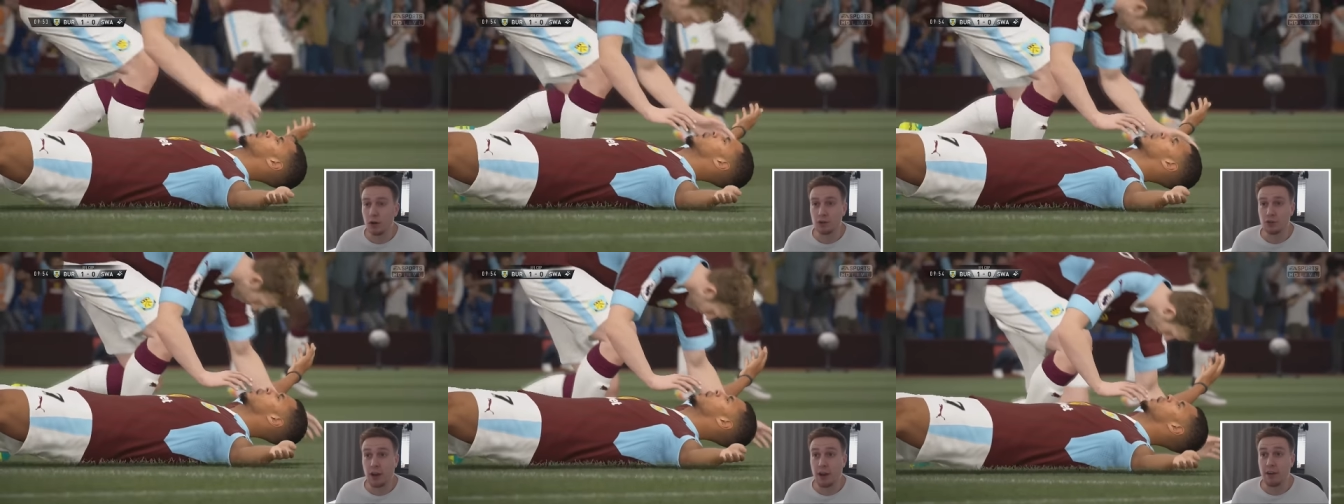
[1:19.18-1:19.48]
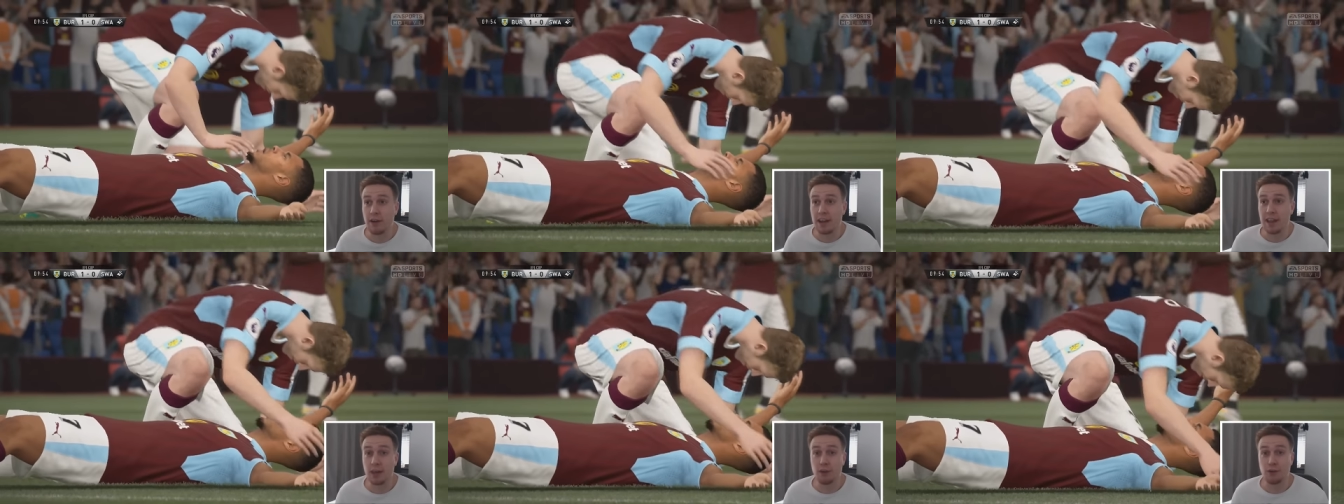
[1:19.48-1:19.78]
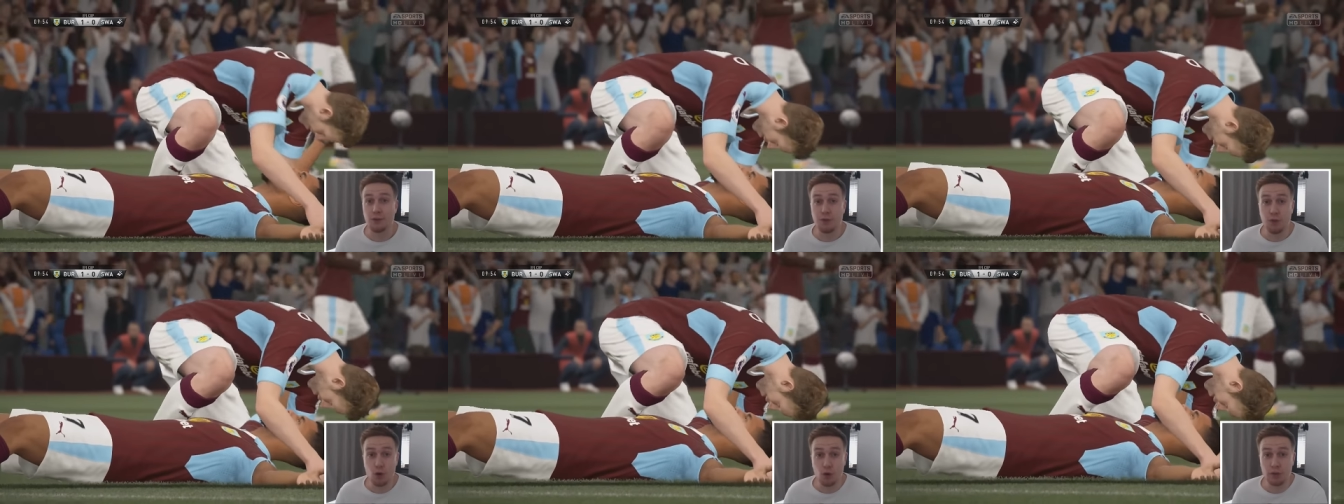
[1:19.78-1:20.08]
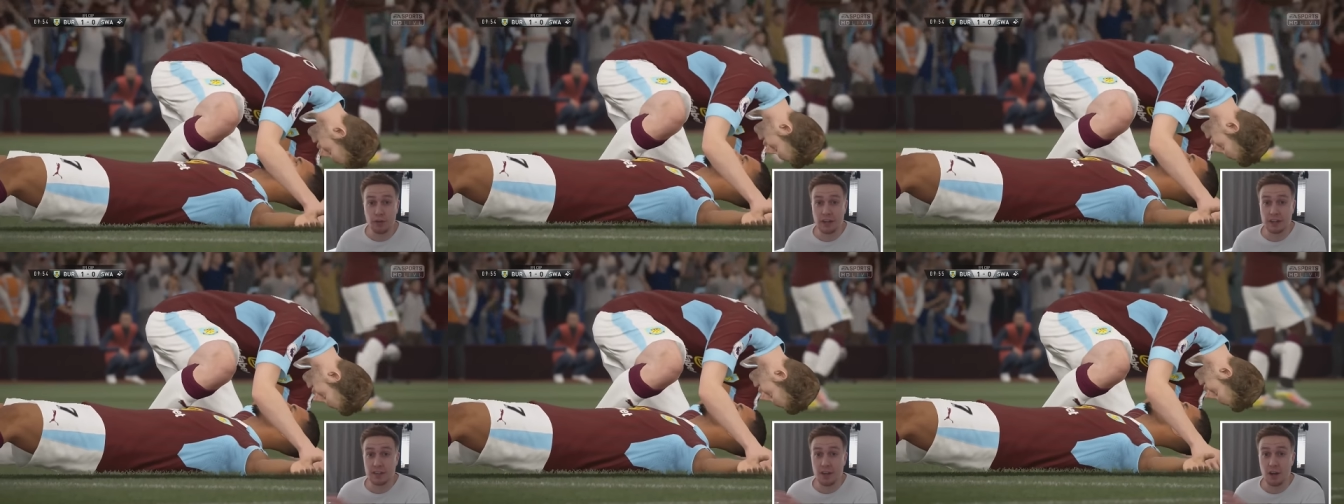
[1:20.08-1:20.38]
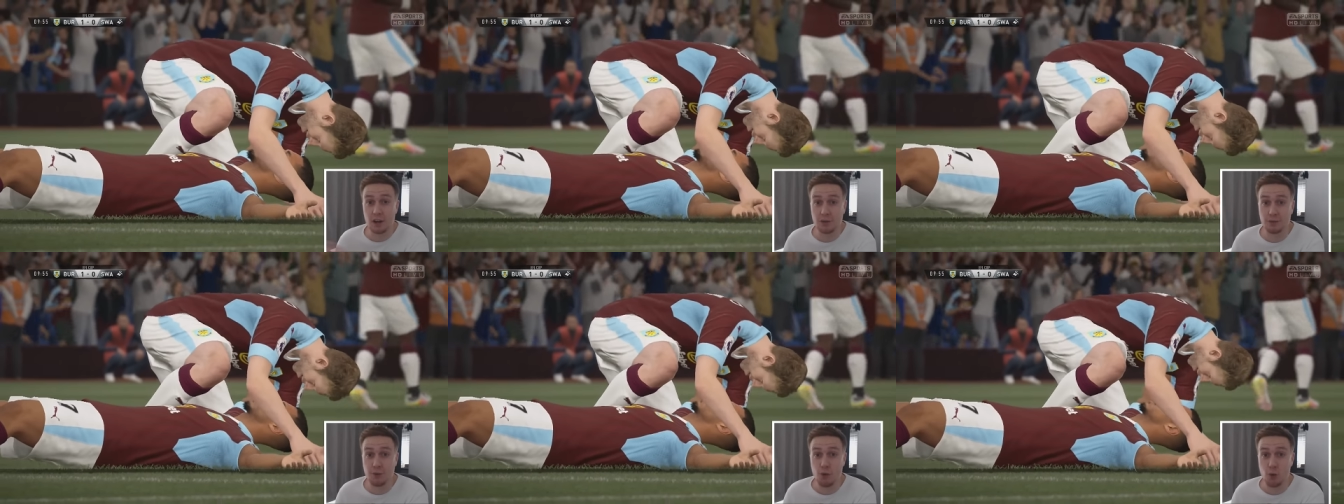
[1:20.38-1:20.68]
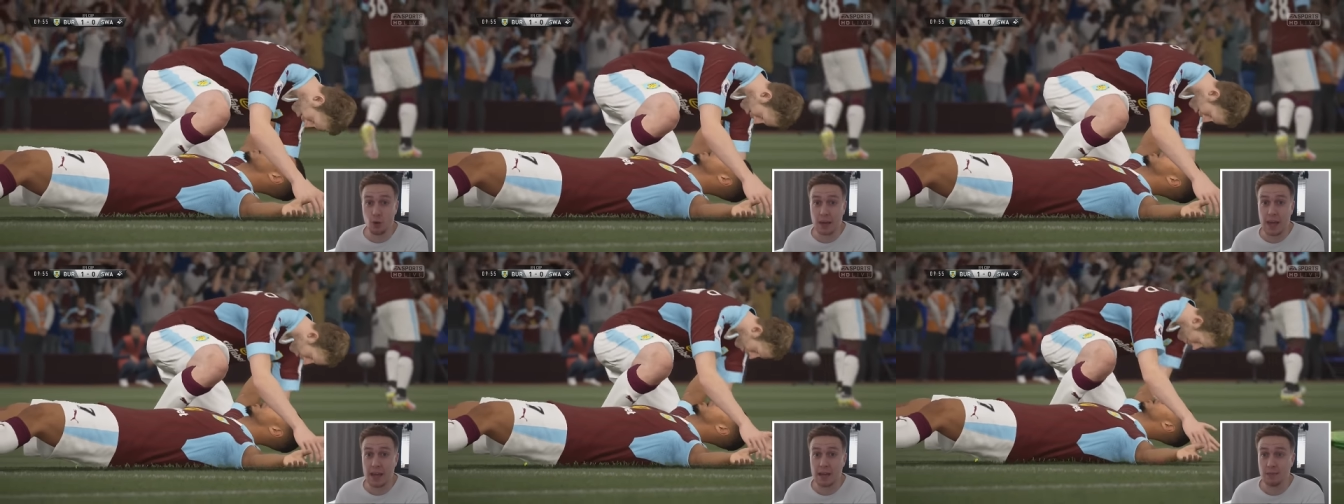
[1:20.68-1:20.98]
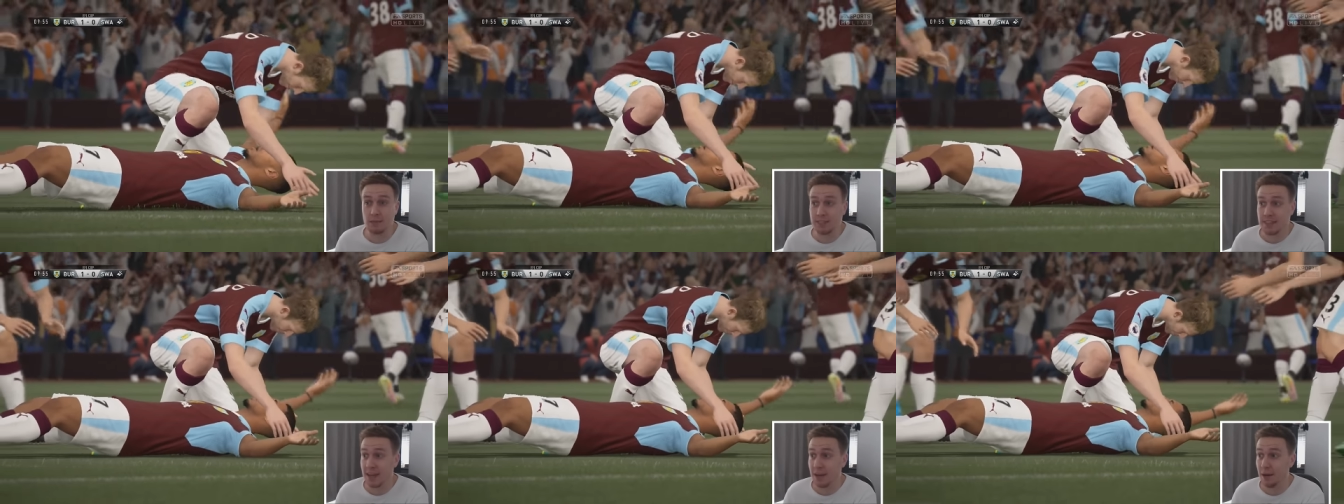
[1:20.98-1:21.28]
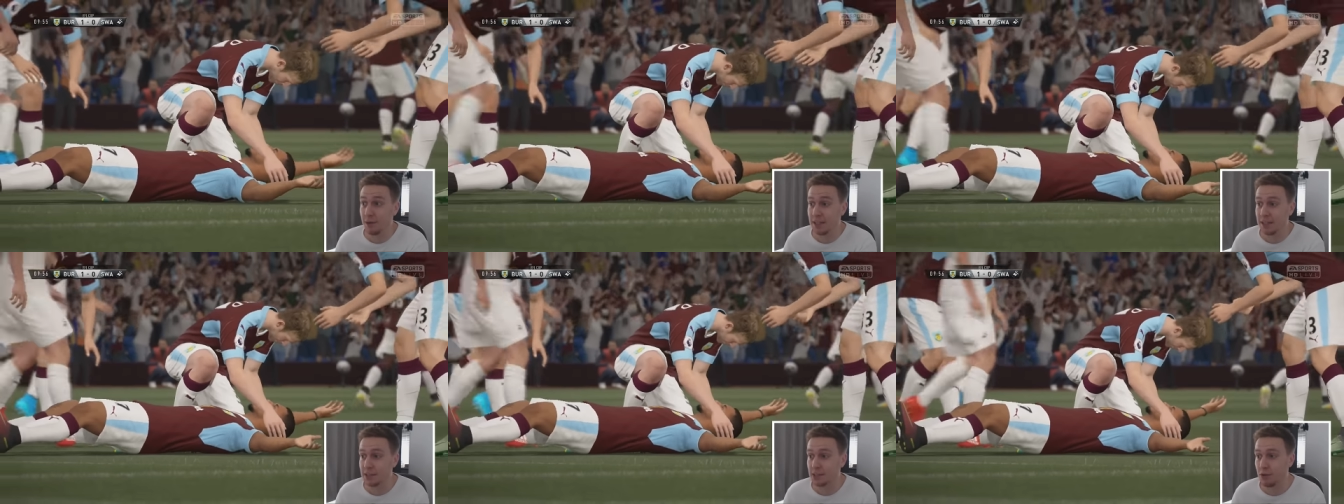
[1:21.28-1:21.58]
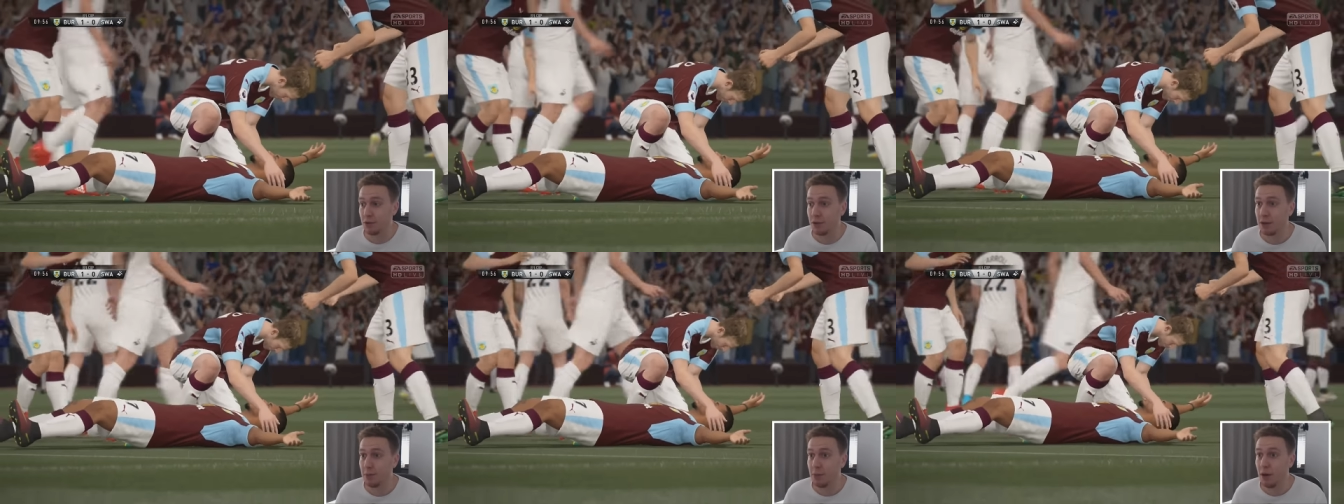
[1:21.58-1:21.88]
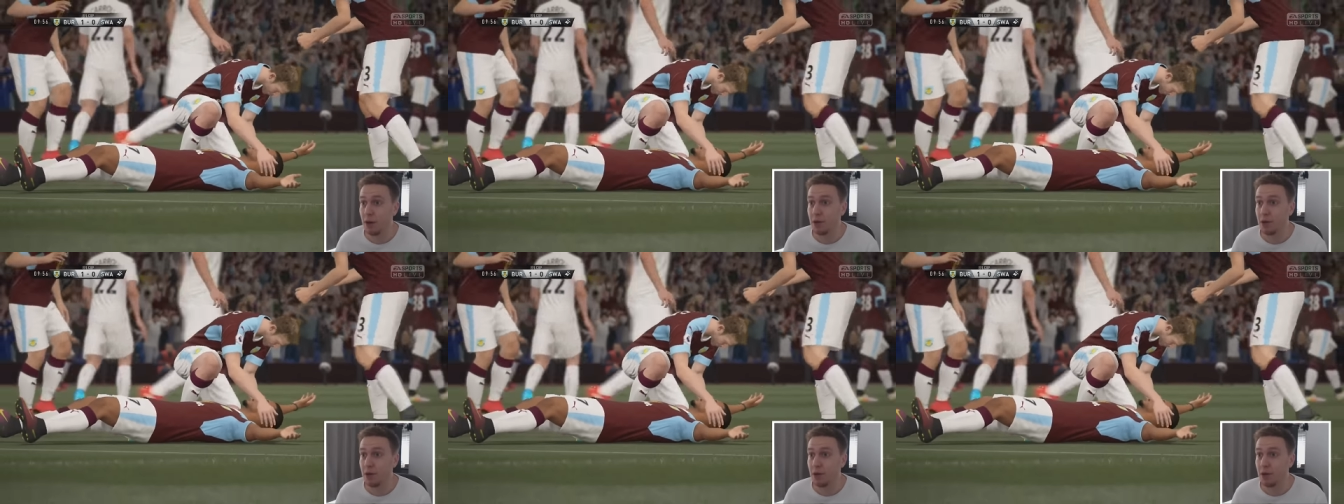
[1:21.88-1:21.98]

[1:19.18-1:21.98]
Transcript: Andre Gray, that's four in his last four games now in this career